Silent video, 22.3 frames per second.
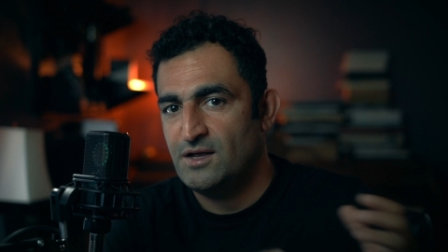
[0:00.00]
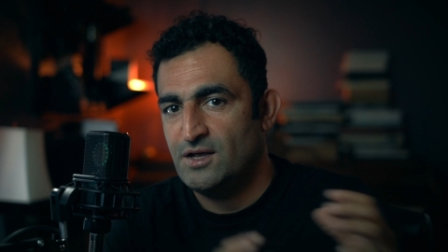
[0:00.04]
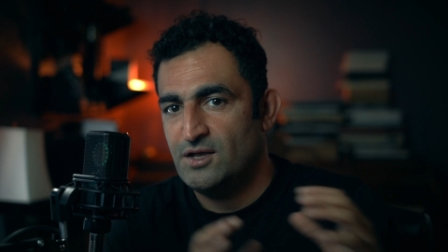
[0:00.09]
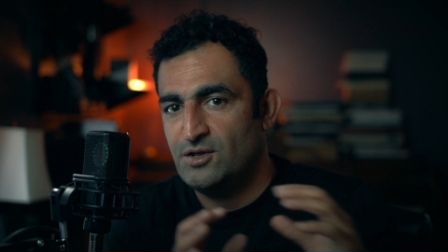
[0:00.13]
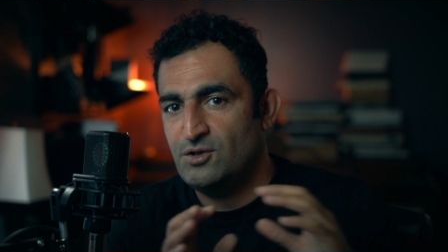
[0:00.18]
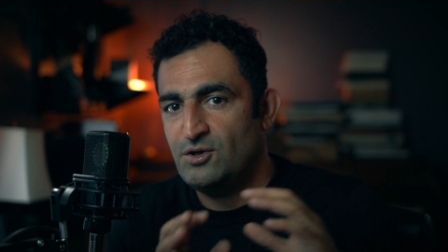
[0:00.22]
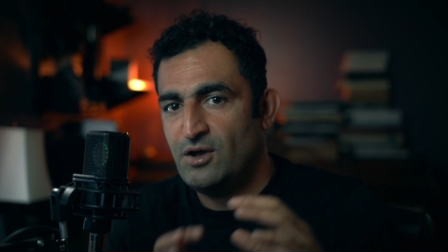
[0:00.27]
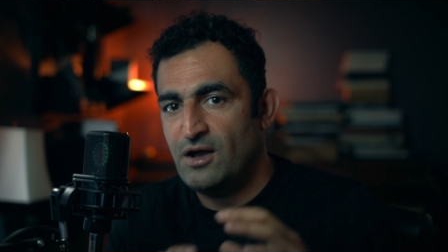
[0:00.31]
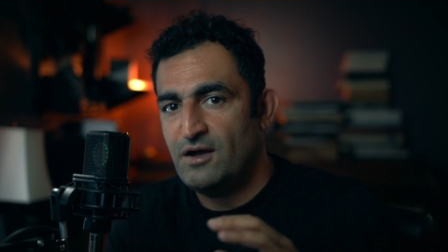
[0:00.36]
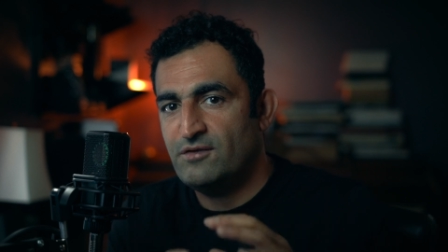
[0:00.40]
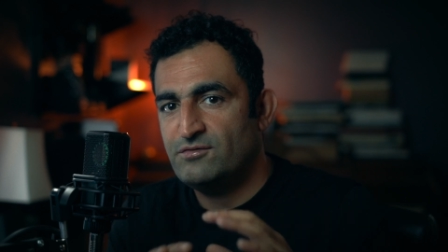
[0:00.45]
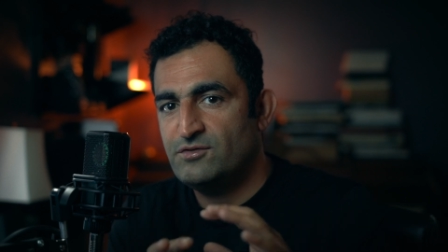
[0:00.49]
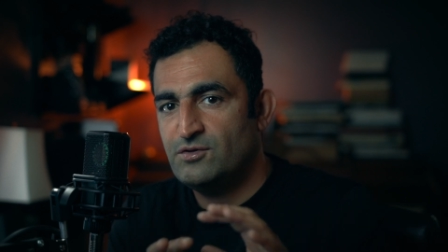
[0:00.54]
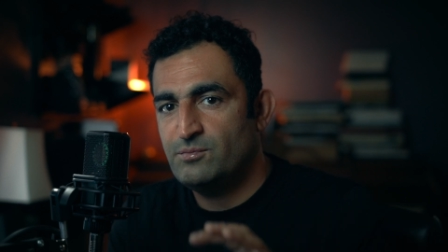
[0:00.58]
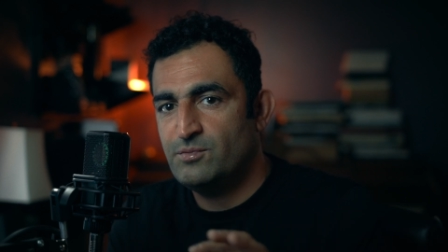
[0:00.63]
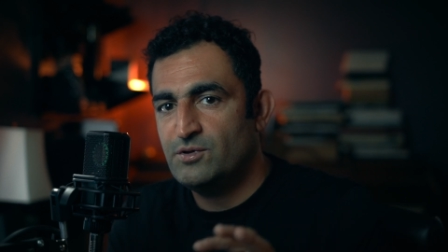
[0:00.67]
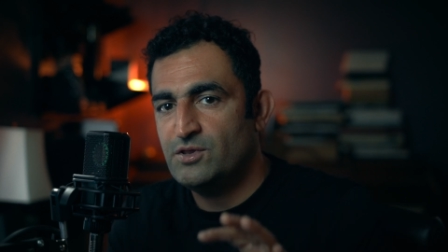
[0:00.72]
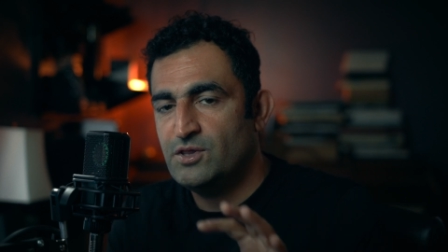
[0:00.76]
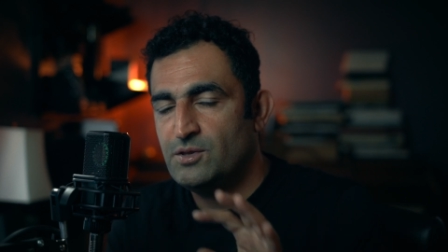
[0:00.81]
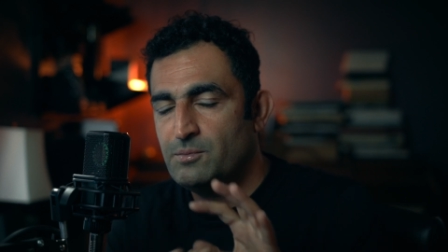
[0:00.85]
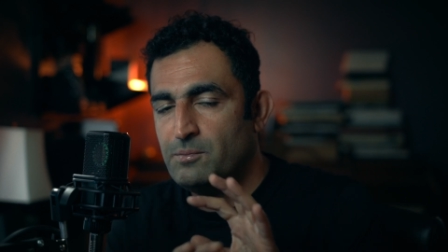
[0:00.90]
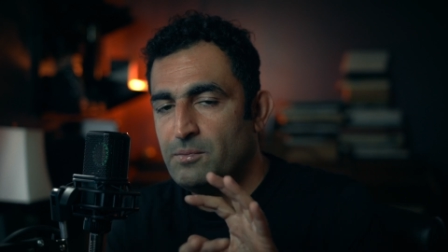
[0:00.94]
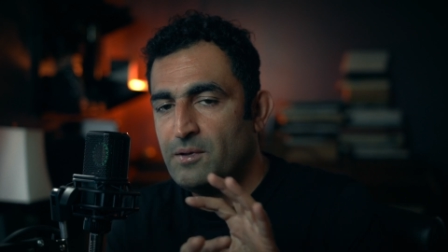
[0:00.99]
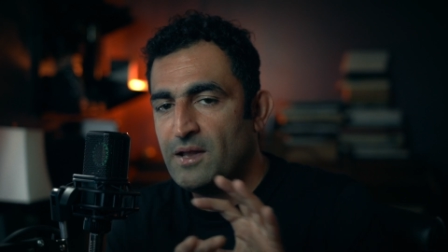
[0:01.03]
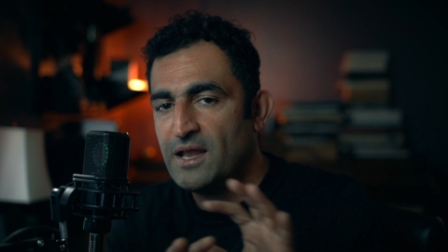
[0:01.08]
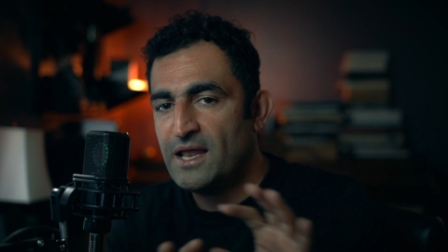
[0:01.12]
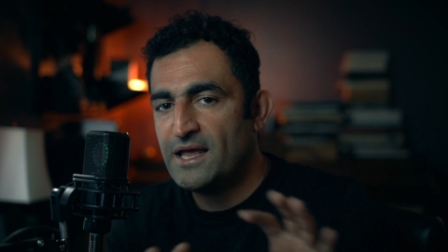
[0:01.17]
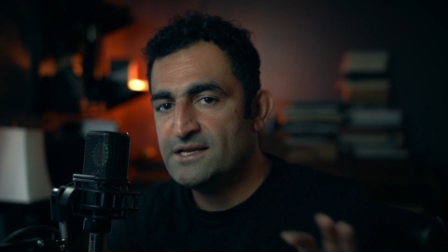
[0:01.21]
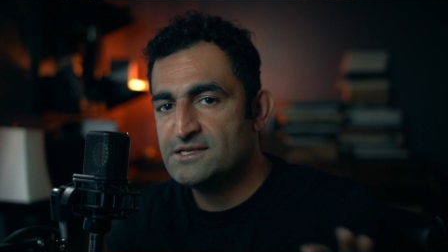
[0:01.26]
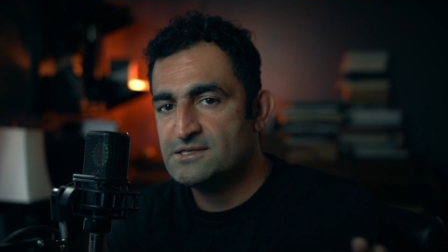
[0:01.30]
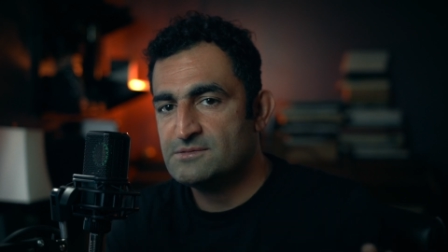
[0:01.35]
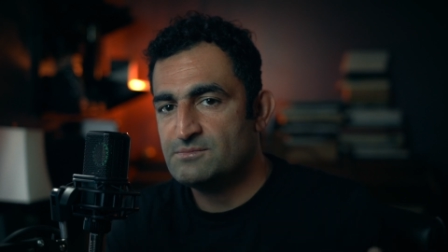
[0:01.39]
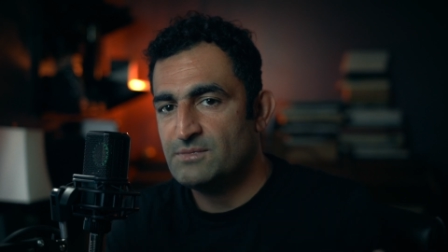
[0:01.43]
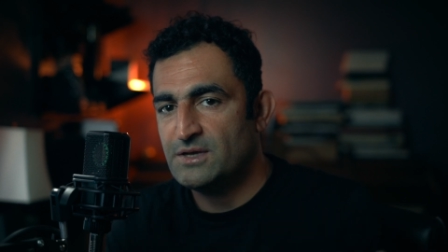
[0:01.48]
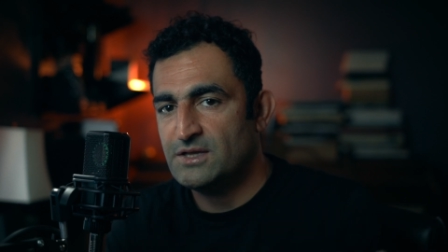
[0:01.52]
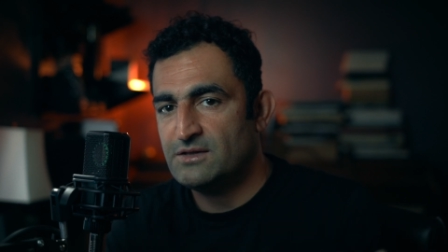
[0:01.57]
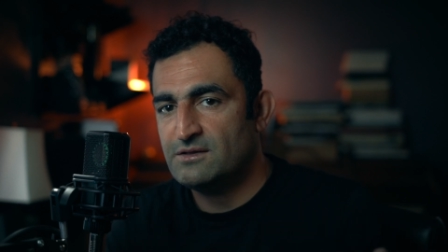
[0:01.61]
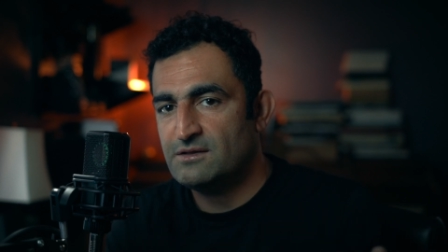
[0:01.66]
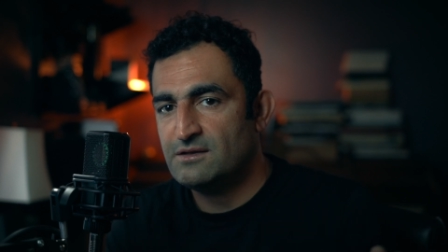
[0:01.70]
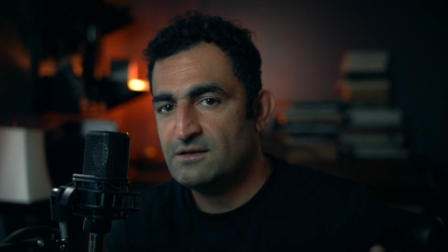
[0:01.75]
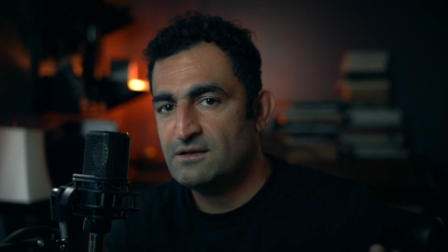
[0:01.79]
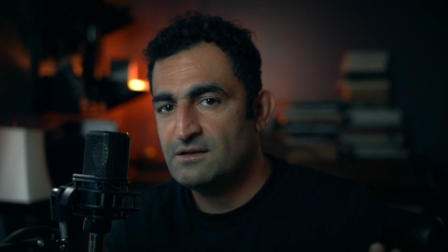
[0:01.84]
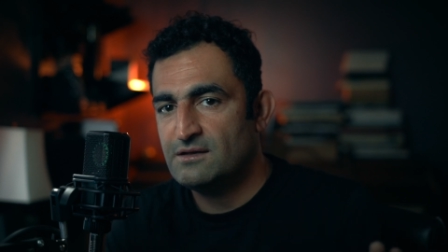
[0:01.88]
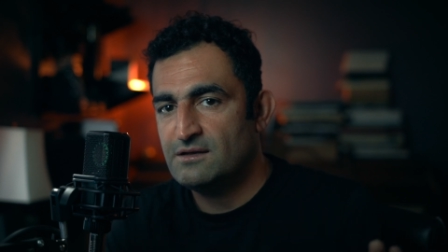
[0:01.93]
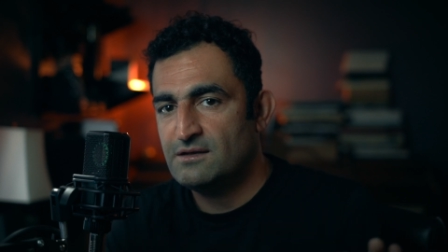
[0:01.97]
You have to put the placement
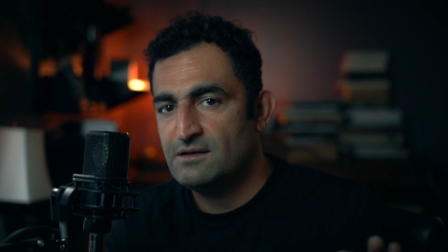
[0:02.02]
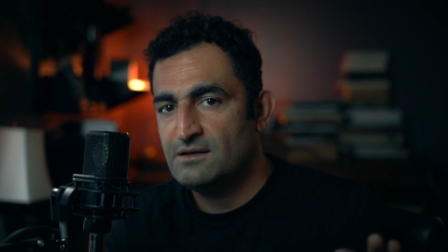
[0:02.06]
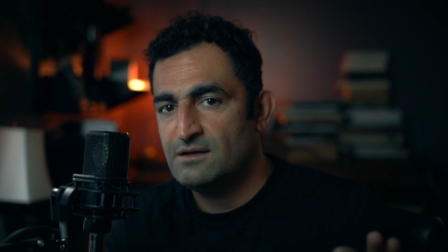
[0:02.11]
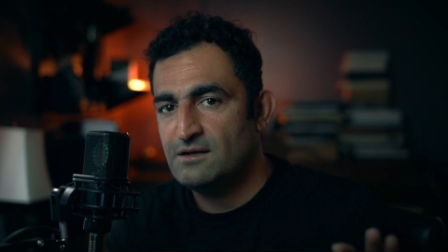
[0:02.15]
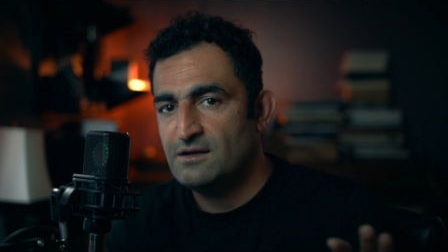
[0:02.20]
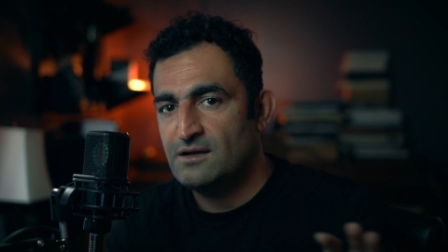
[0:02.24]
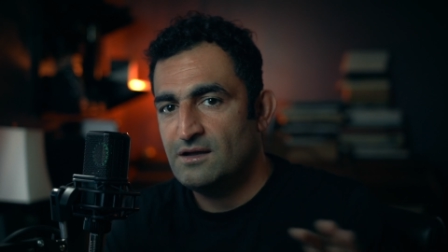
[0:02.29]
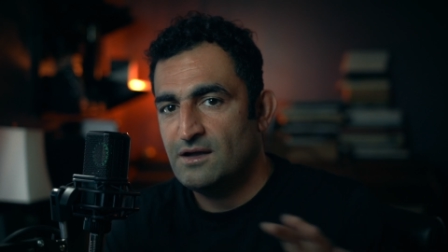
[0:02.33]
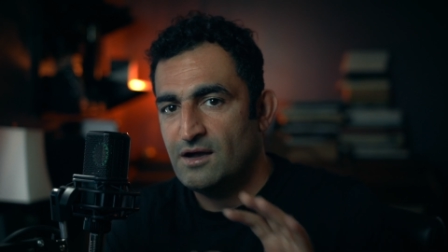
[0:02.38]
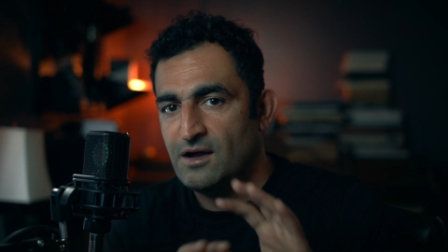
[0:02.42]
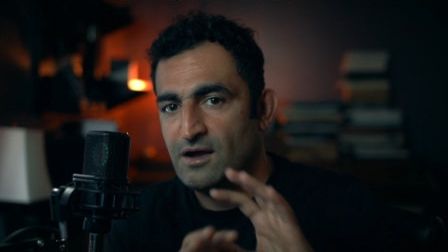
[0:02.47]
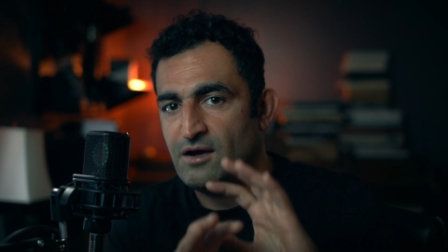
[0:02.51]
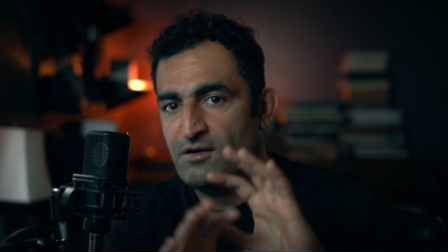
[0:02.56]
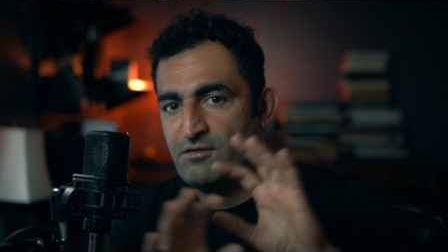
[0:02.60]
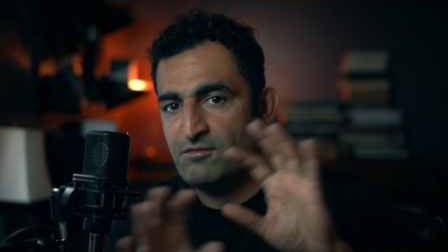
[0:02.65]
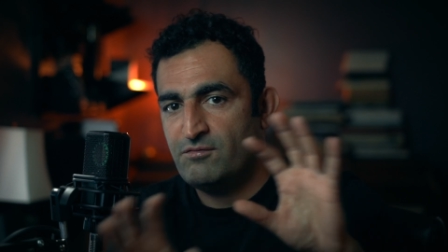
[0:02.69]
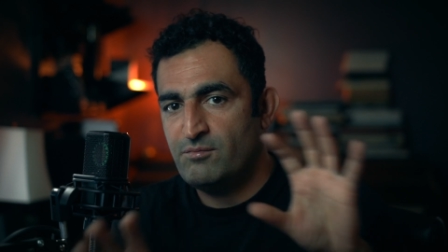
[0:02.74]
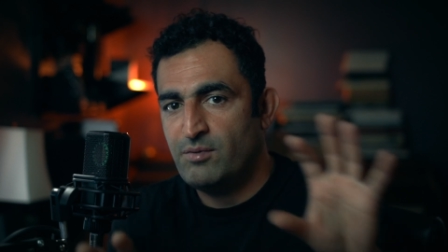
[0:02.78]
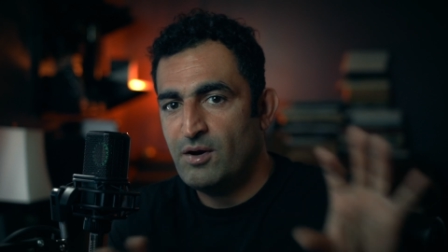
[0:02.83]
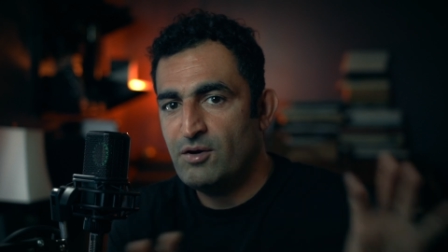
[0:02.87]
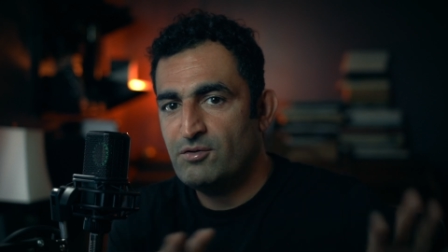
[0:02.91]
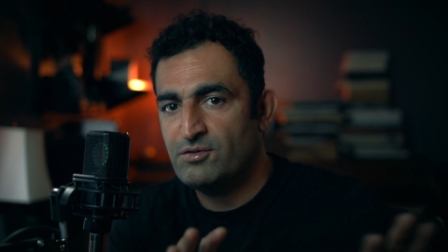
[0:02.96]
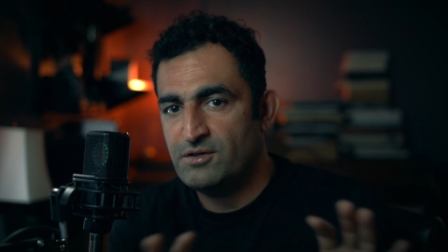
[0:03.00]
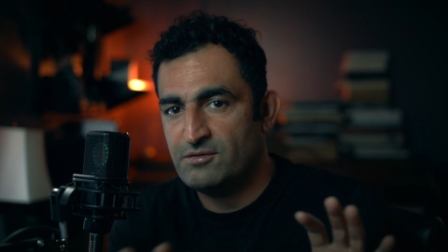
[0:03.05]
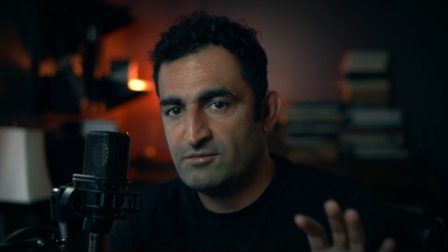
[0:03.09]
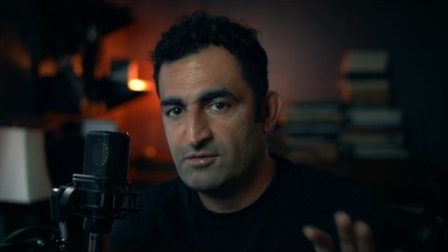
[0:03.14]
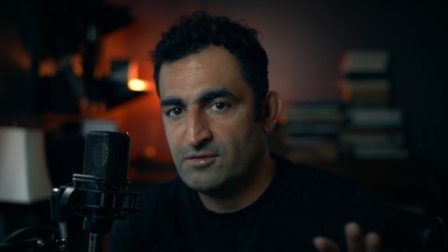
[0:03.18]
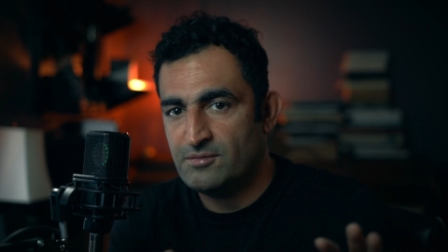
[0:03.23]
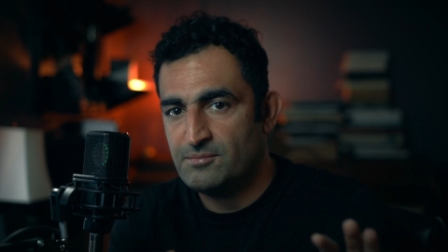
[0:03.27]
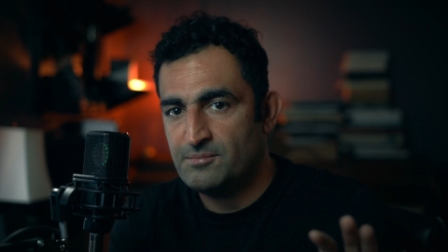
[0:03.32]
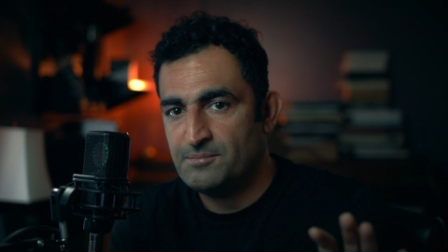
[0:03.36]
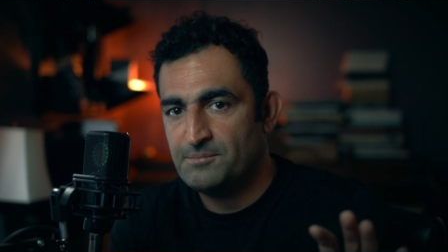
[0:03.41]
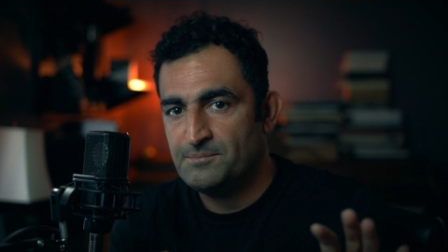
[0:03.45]
of both of them